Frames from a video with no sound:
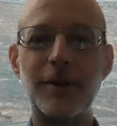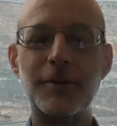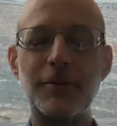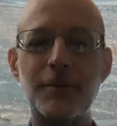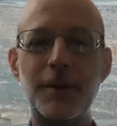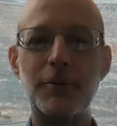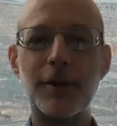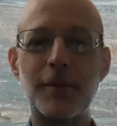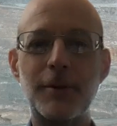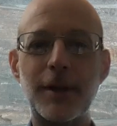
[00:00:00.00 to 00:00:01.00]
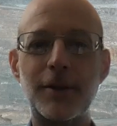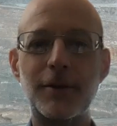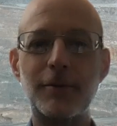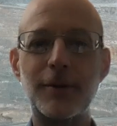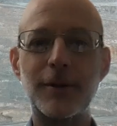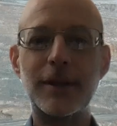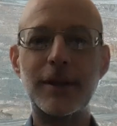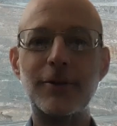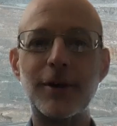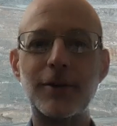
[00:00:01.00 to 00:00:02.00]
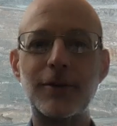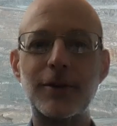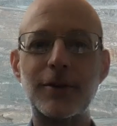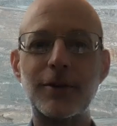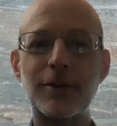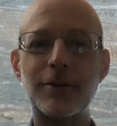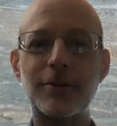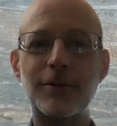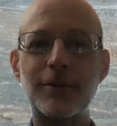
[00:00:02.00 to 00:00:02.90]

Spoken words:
different people come together within the organization itself,